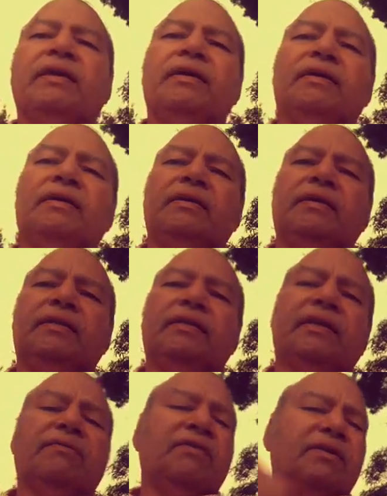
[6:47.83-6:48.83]
and
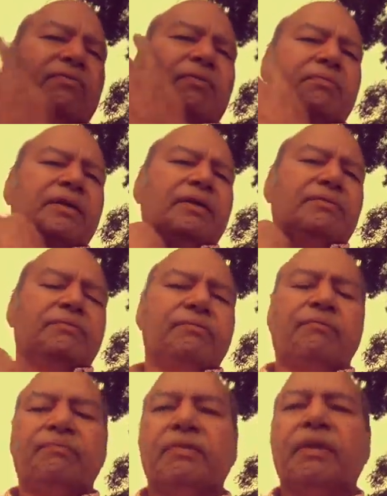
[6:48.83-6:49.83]
then went from there.
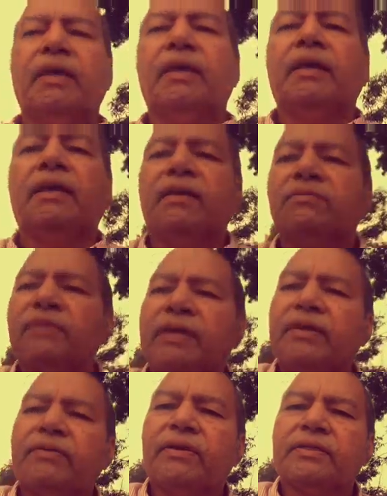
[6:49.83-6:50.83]
It's a
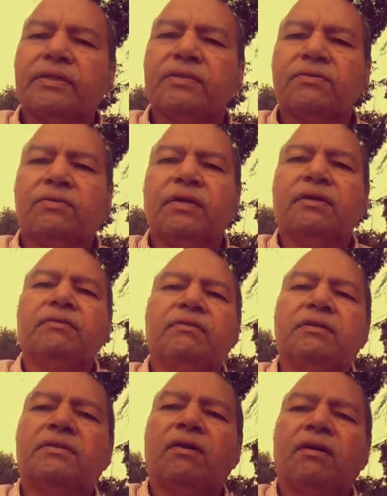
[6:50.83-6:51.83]
very interesting story.
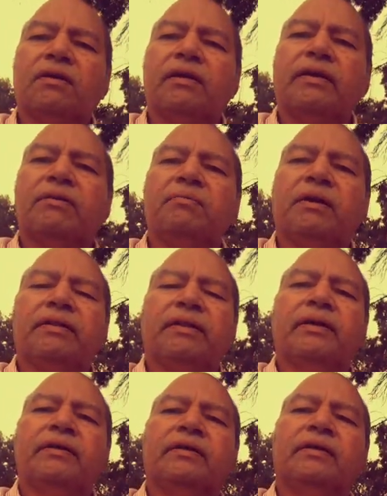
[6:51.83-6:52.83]
We'll talk later about
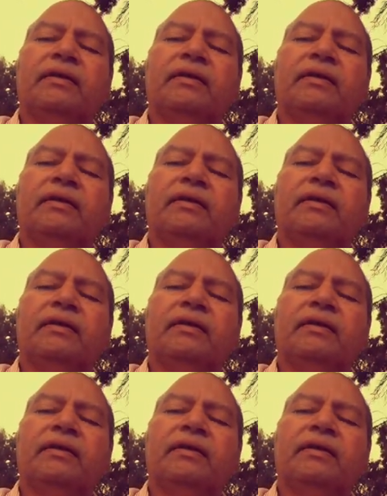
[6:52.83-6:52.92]
that.